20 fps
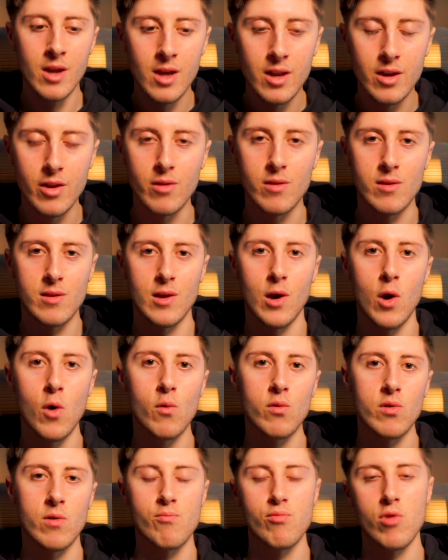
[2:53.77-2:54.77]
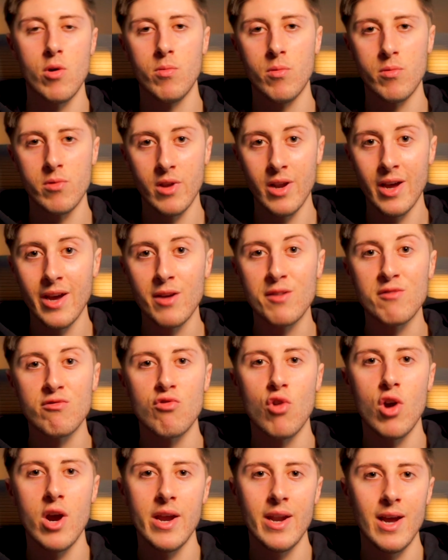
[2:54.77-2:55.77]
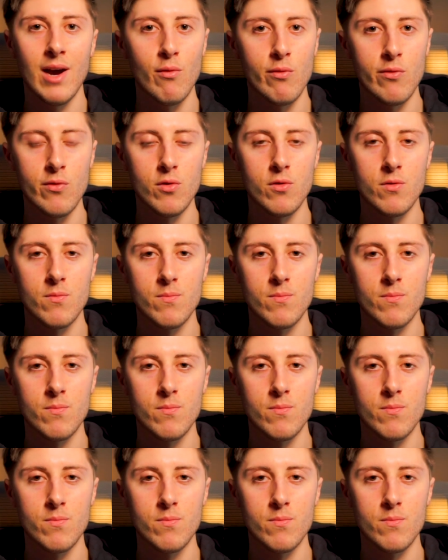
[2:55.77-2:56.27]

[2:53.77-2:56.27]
that solves the problems that they are crying out for.